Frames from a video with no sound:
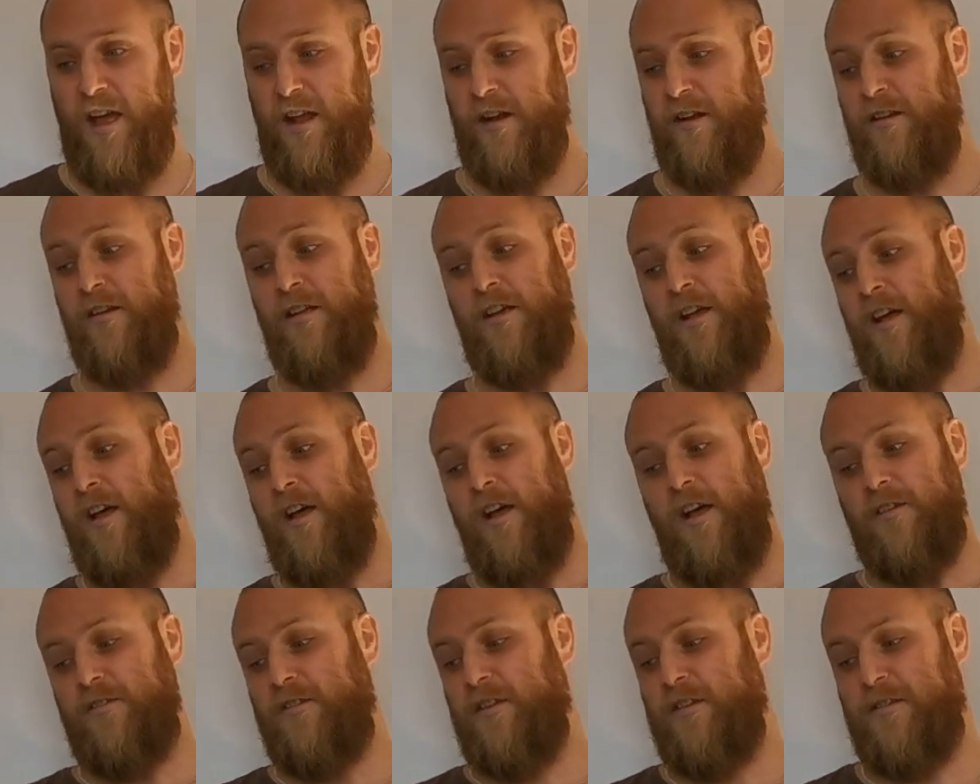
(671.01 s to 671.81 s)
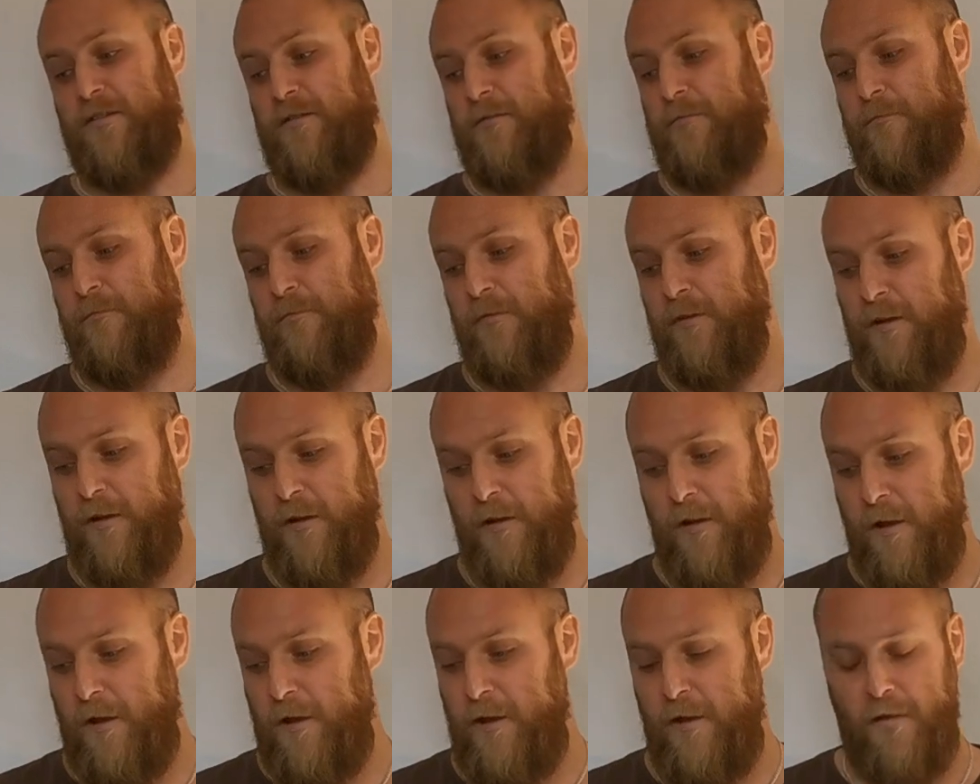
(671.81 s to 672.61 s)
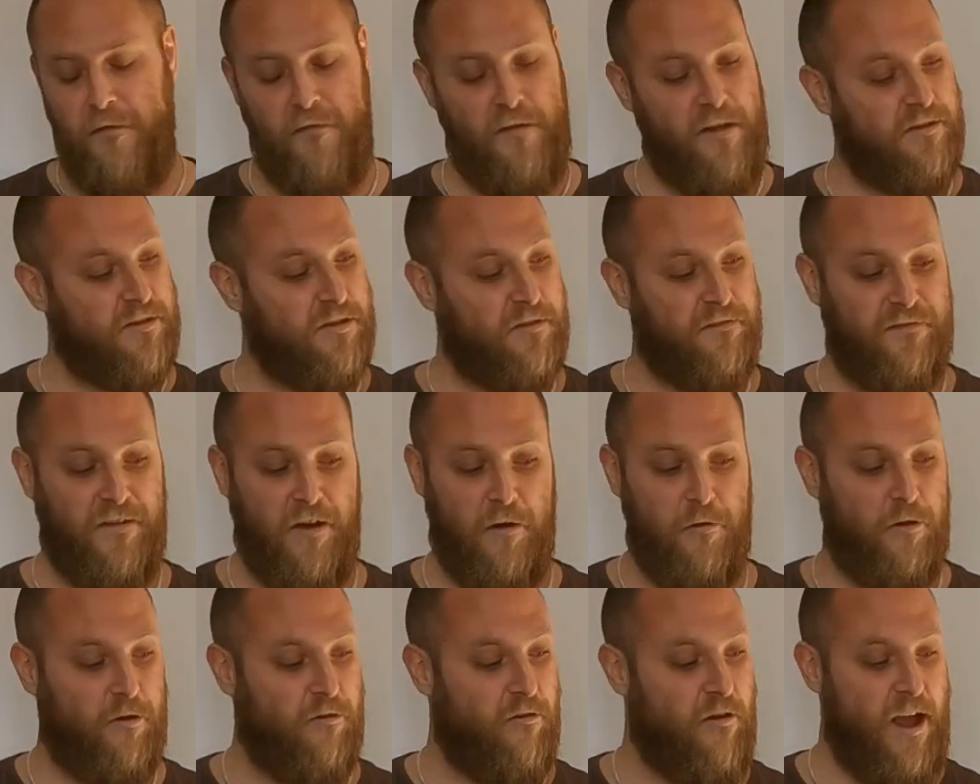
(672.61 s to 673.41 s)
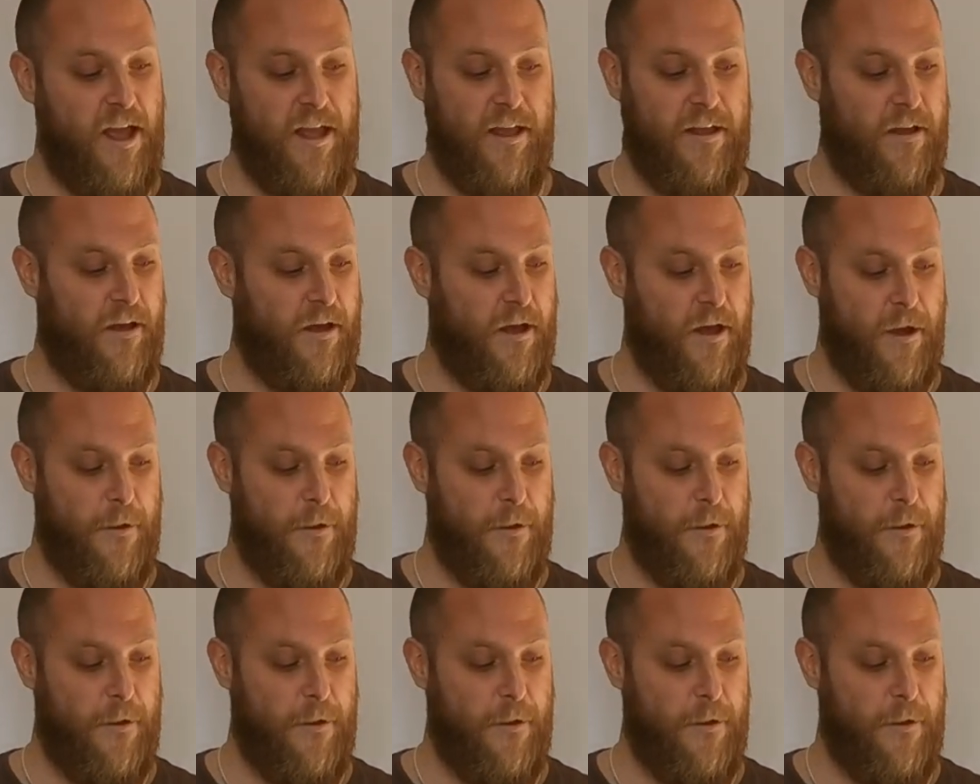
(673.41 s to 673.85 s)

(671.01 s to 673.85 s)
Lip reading: and it just felt great.